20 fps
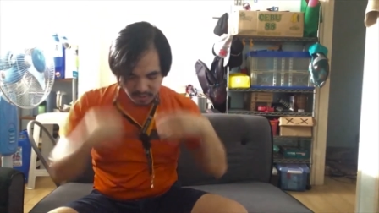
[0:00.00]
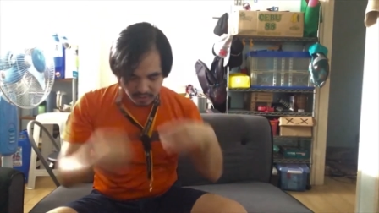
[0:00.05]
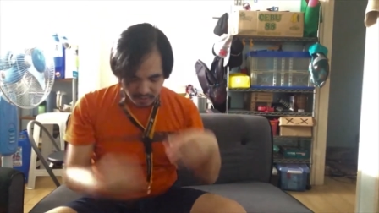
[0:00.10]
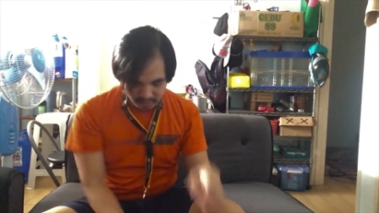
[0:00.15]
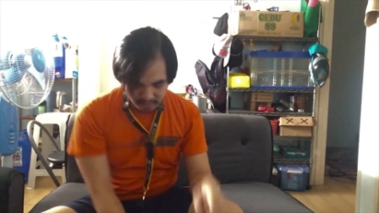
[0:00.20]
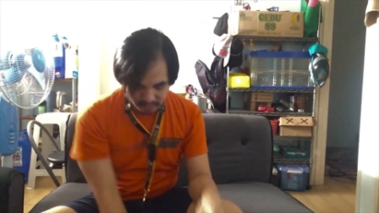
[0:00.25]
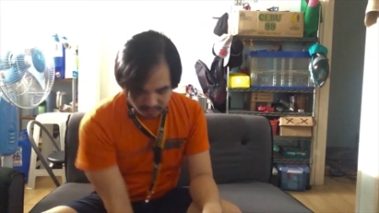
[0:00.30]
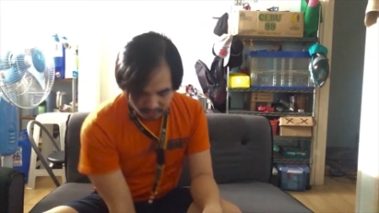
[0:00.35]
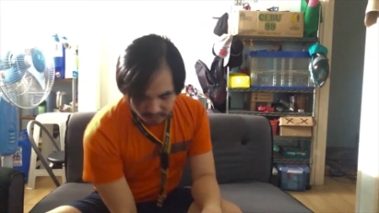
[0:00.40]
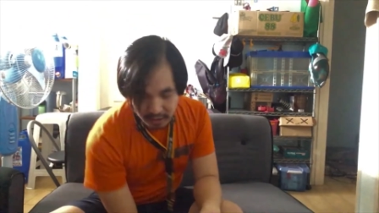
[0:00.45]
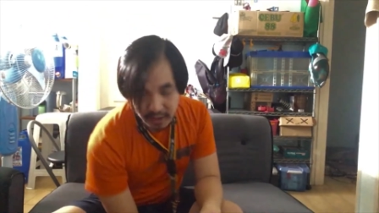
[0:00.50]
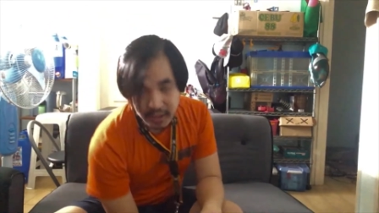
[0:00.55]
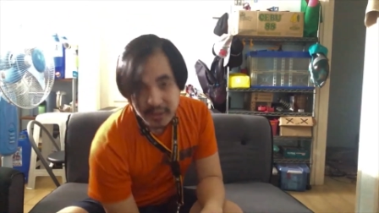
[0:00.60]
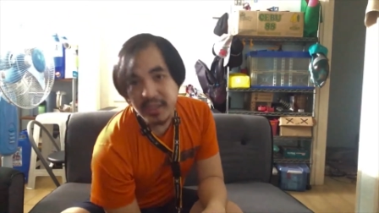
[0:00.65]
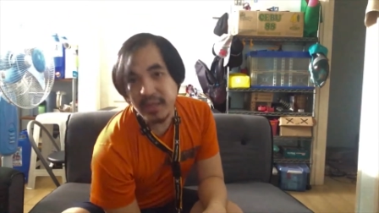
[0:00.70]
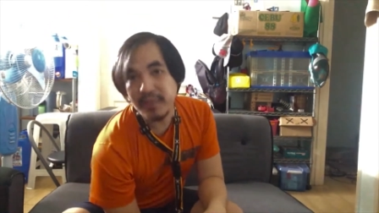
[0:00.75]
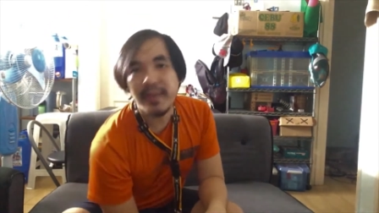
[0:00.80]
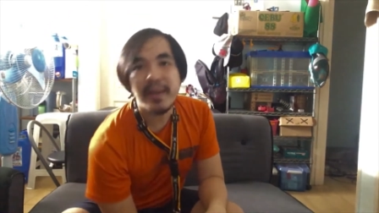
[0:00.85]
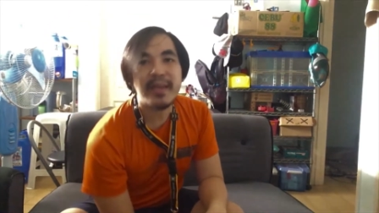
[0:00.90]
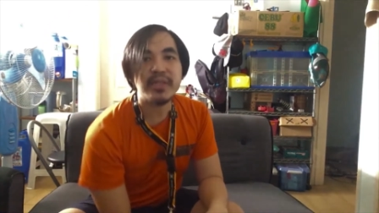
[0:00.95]
I got some
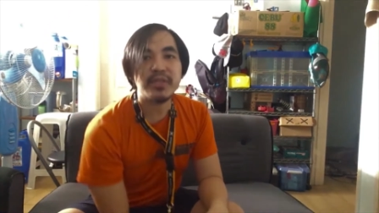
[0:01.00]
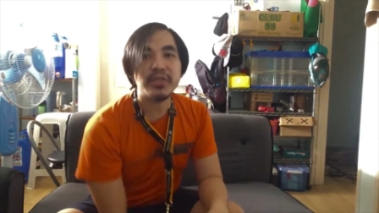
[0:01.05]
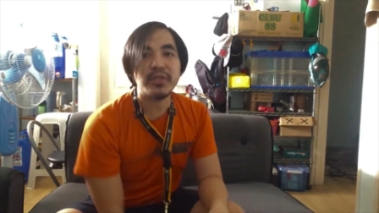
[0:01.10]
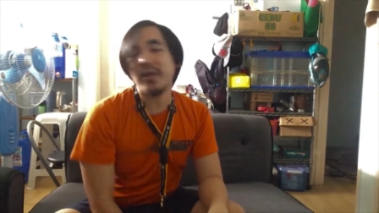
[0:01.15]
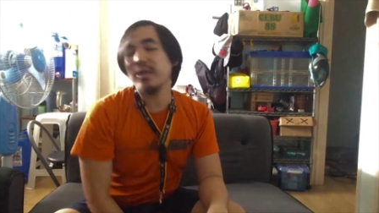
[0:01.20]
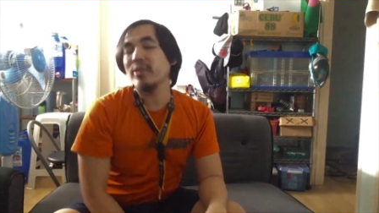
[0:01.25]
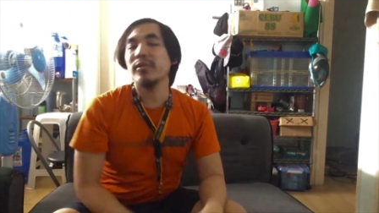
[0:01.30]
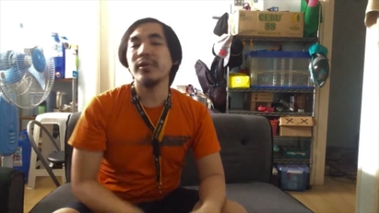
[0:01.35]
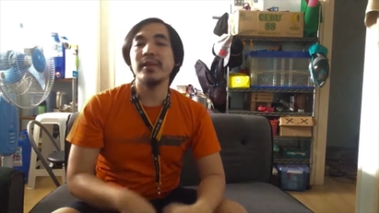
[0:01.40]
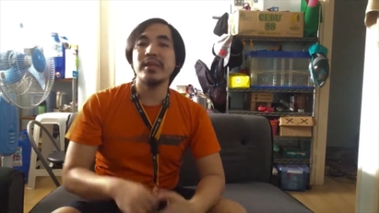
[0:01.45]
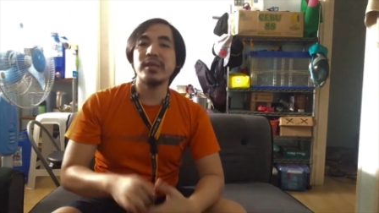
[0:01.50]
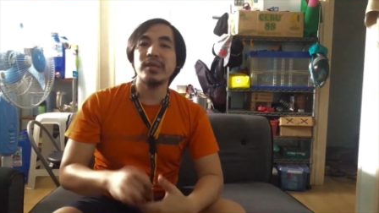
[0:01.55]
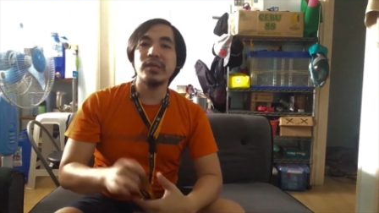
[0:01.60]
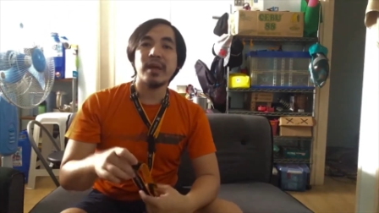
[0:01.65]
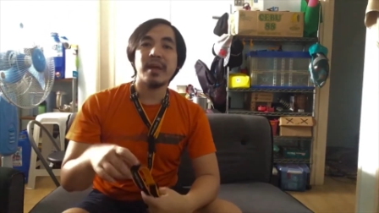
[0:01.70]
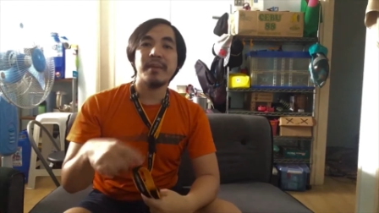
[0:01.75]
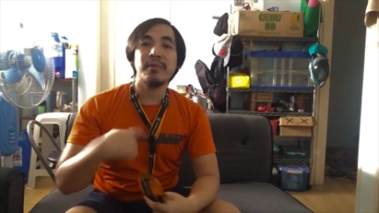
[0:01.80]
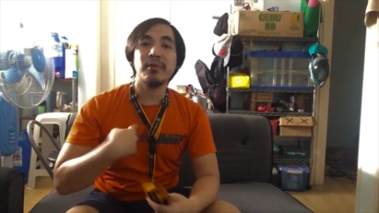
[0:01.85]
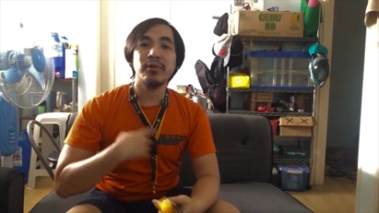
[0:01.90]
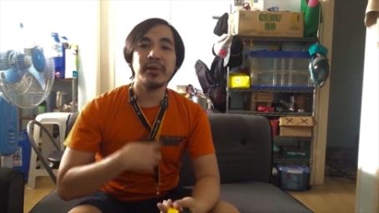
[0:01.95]
extra already. I'm
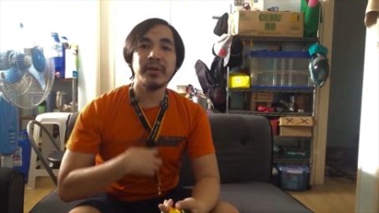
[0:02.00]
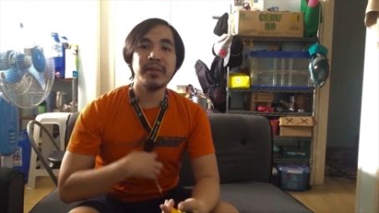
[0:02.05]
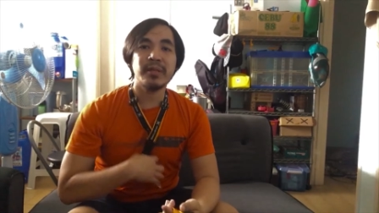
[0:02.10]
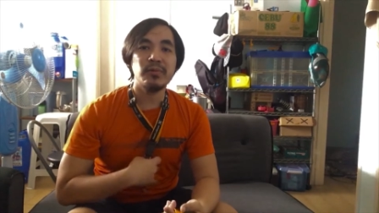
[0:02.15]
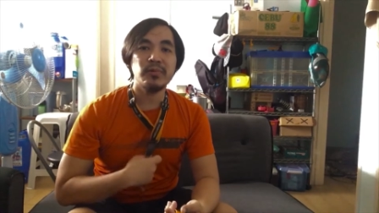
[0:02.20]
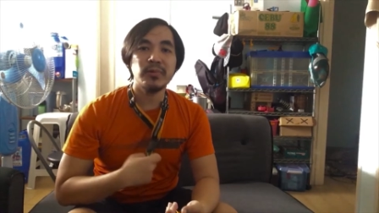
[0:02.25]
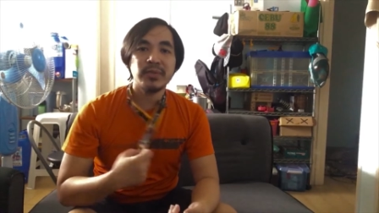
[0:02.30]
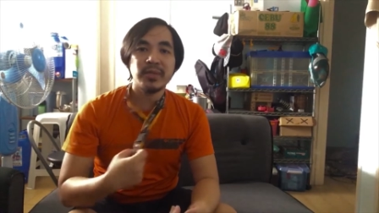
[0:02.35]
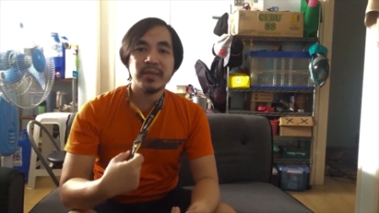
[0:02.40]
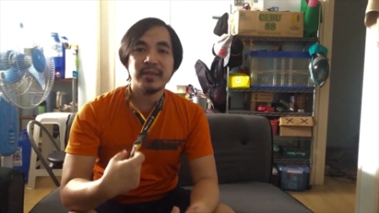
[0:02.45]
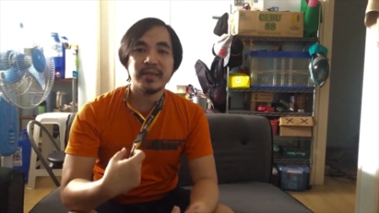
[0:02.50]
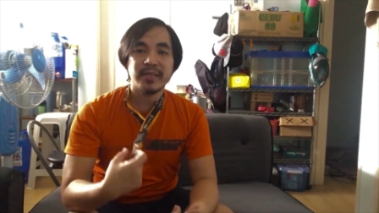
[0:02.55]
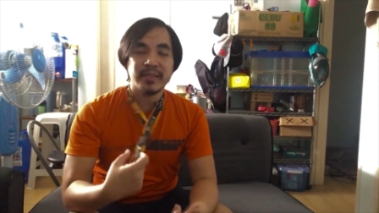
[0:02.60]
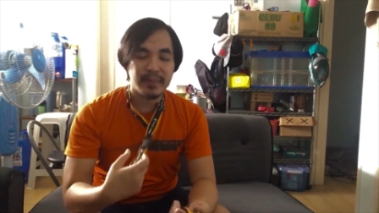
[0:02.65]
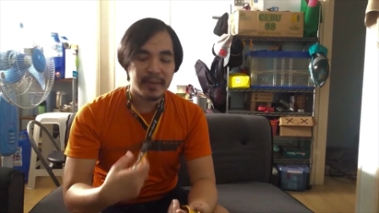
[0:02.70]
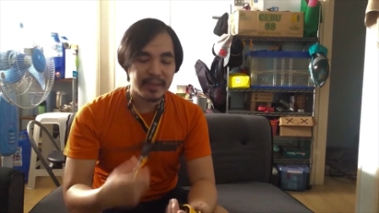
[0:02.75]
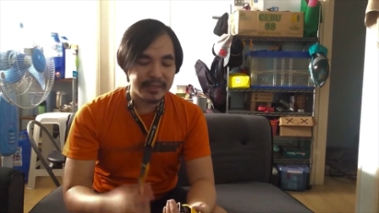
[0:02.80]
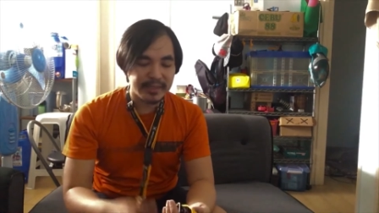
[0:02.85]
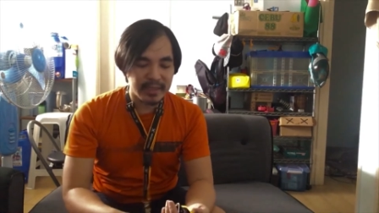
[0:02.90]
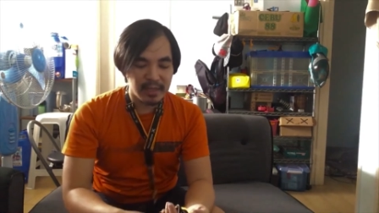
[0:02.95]
already using this
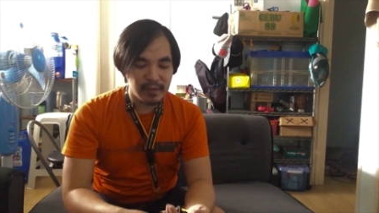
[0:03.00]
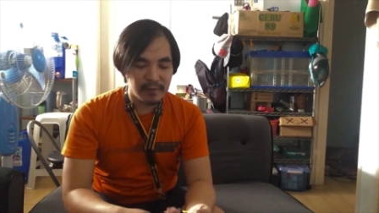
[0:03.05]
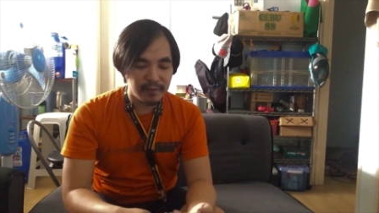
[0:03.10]
myself.